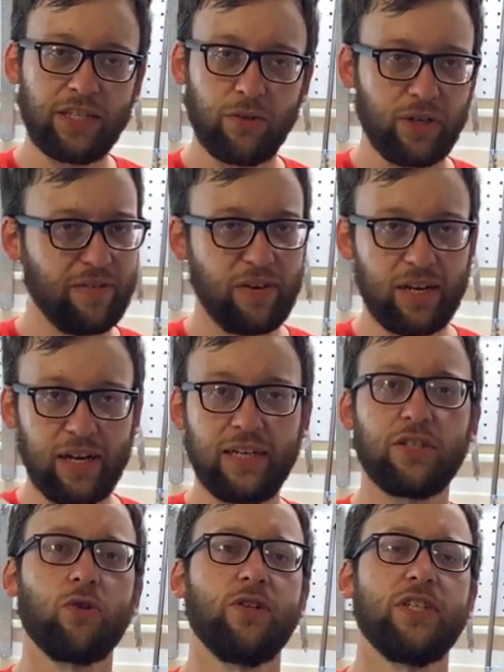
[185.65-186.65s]
so it'll give you a
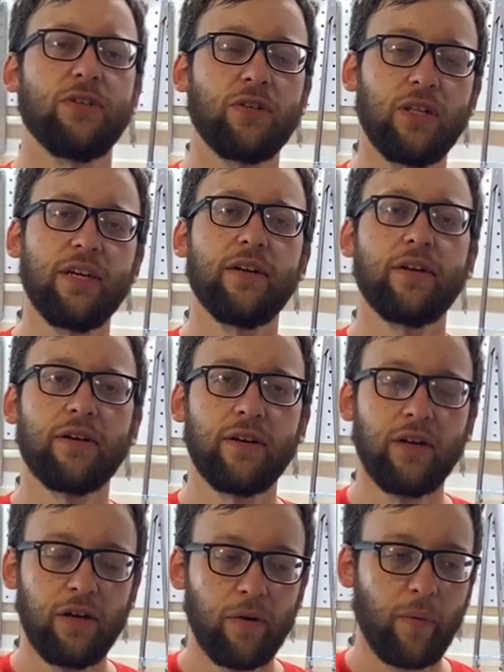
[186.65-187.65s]
nice crystal clear
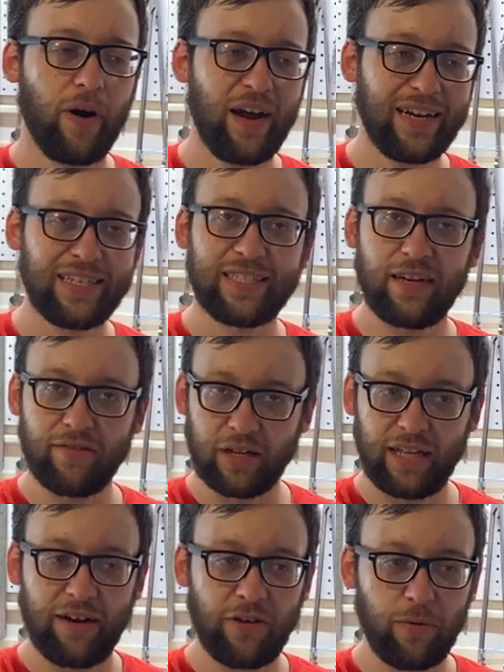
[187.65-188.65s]
wine instead of a
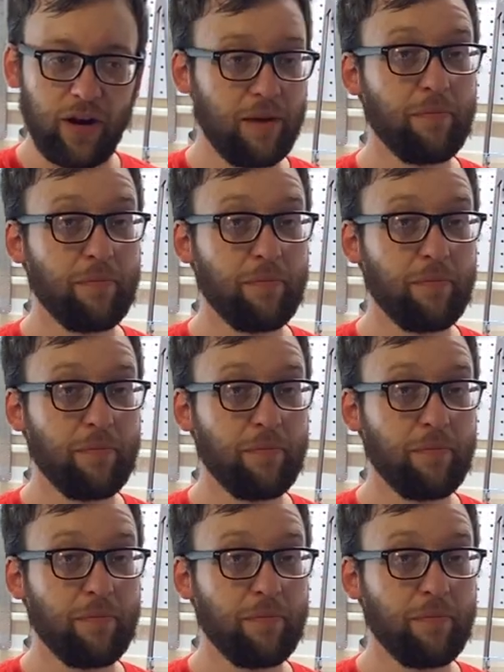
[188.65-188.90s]
cloudy wine.